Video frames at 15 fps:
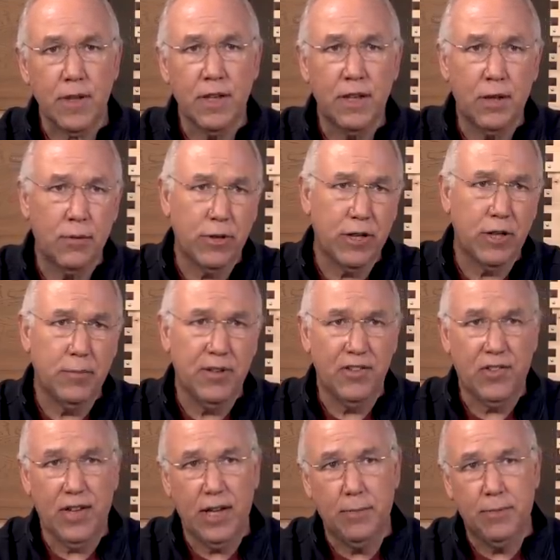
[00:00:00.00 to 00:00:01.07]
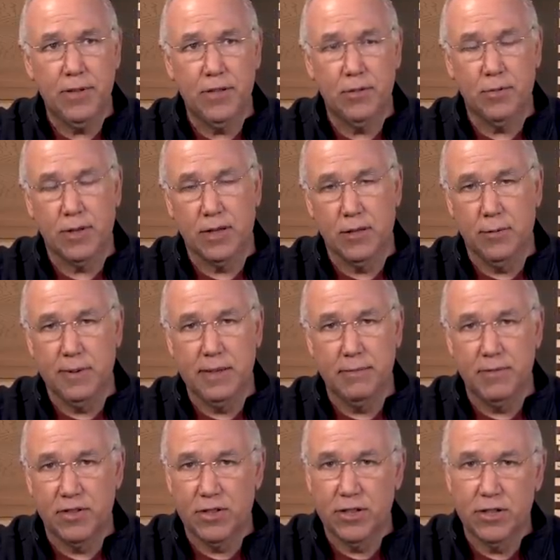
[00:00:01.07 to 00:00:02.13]
that were going to be sampled, that were going to be
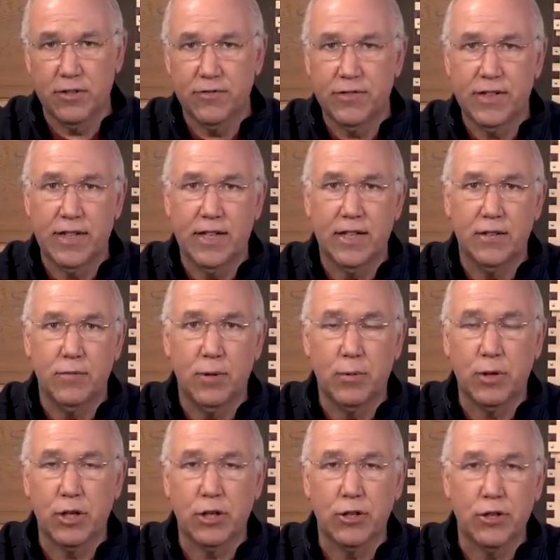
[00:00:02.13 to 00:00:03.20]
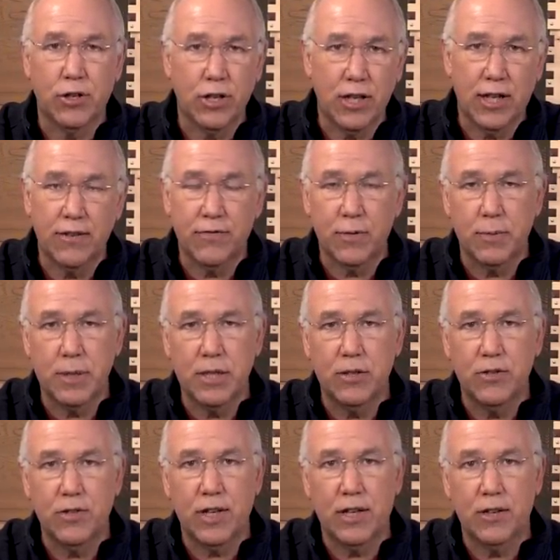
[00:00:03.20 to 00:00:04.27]
observed, and we were going to learn a lot from
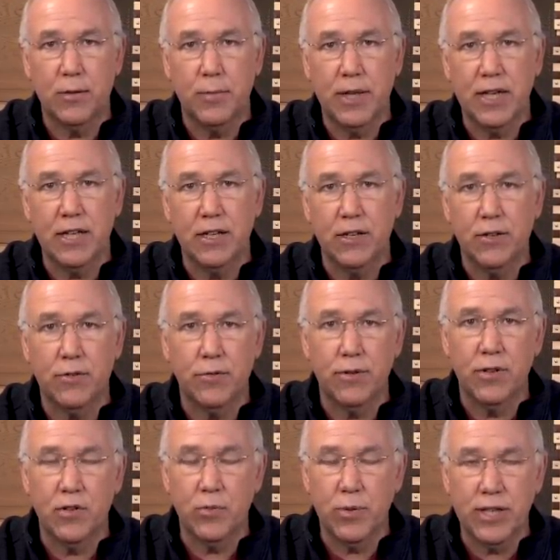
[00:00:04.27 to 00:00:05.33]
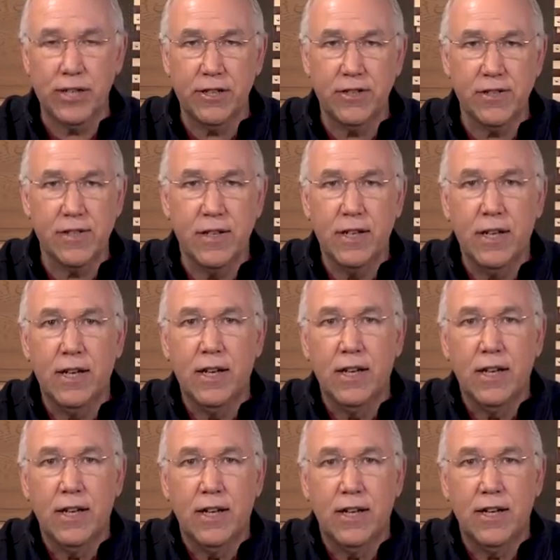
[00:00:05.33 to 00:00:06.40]
those, how they're making it through these winters,
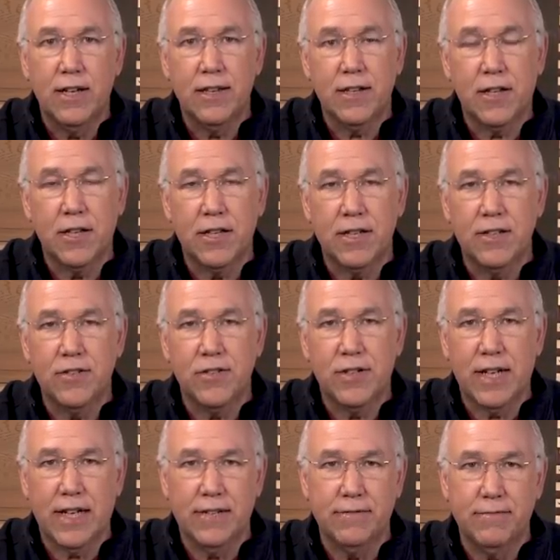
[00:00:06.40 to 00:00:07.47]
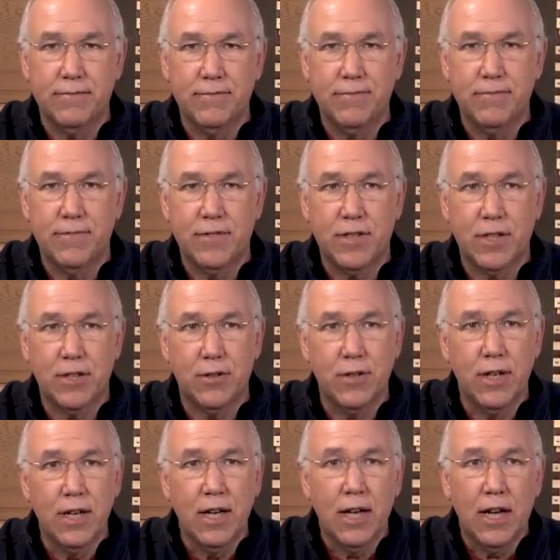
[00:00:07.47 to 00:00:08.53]
uh, the colonies are dead. So
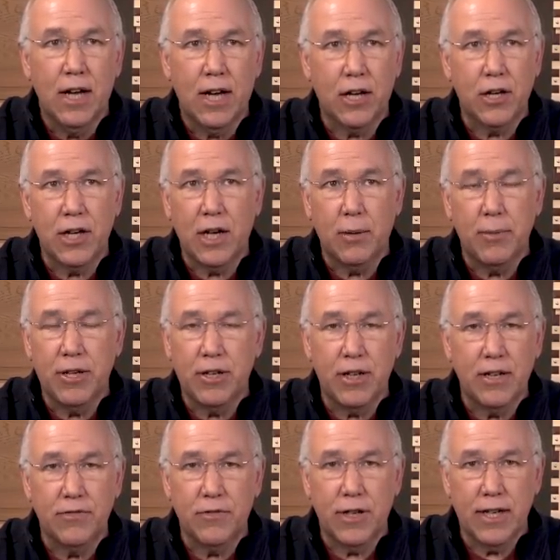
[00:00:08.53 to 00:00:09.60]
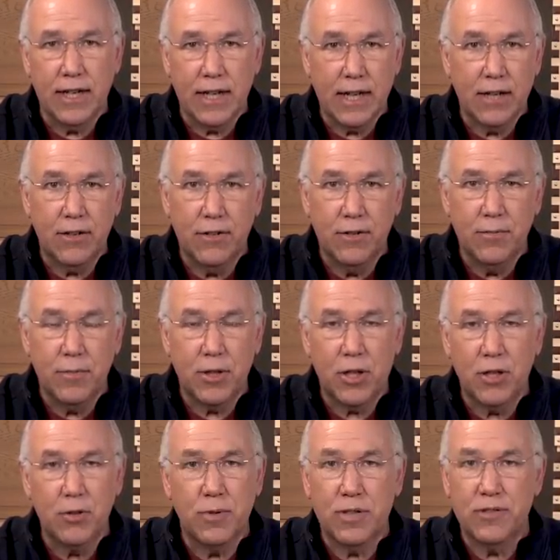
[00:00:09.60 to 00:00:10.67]
I don't know how many are left right now, but
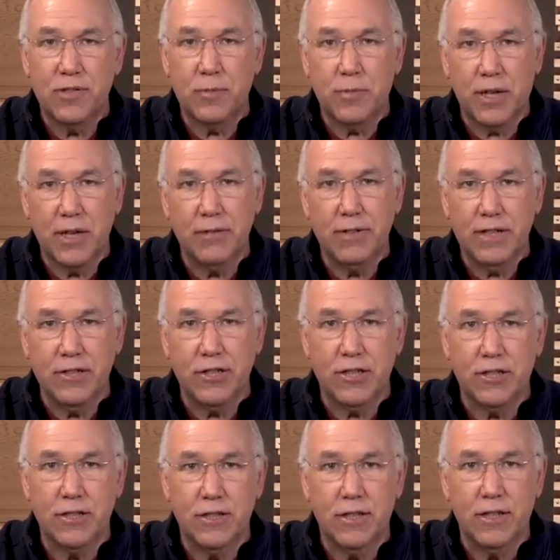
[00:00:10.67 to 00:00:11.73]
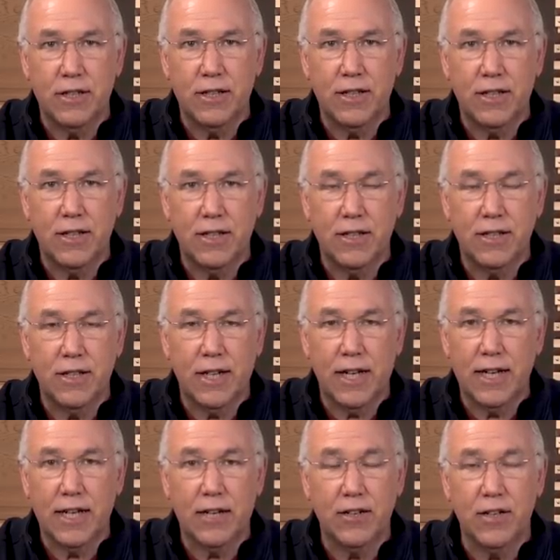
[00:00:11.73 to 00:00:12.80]
all the ones in my region uh,
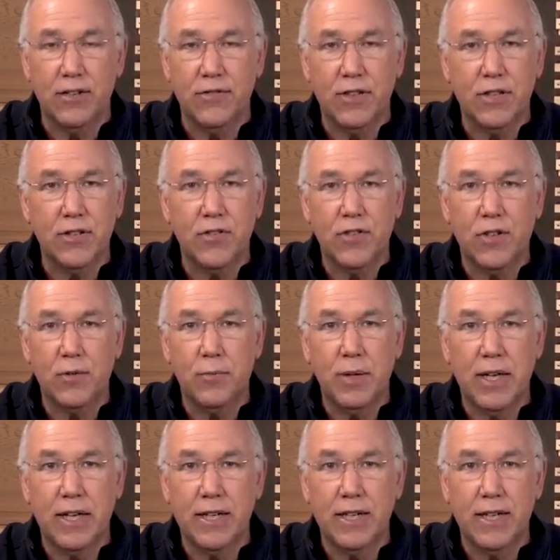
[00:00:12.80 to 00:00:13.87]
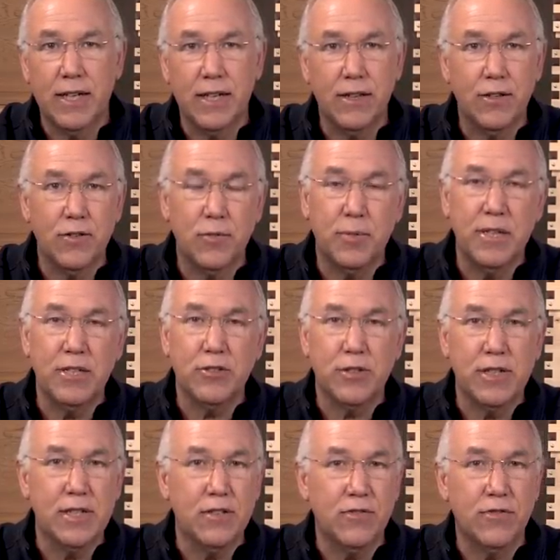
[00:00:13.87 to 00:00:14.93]
died out. Even those that have been in those bee
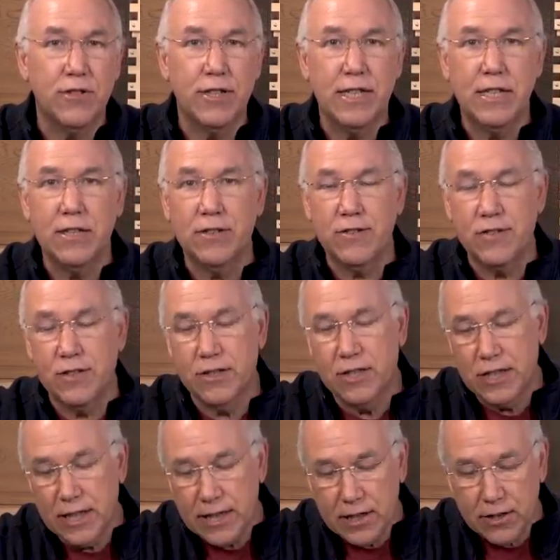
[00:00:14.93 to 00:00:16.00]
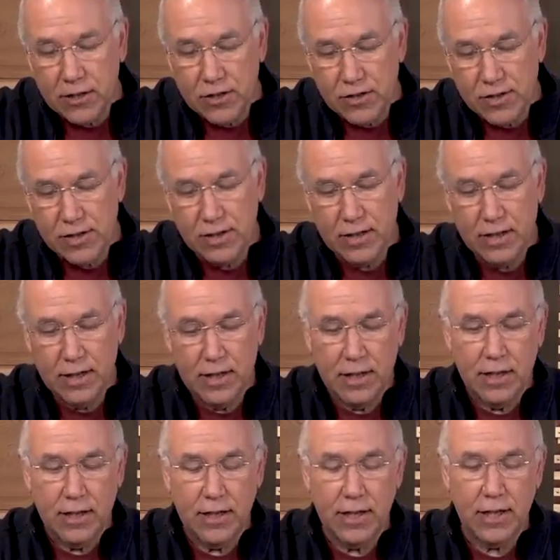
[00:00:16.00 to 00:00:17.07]
trees for years and years,
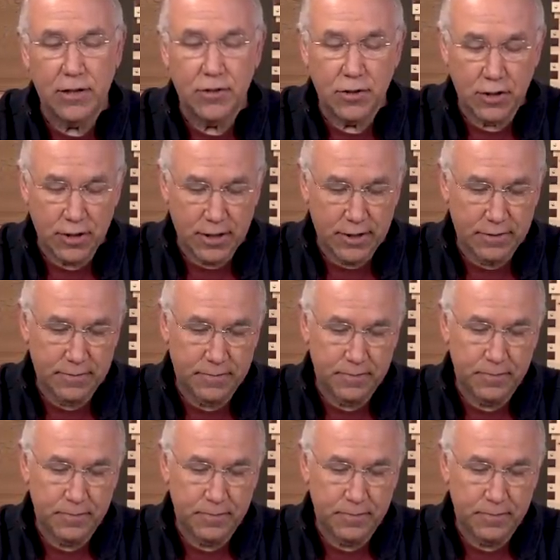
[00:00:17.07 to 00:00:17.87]
now they're gone.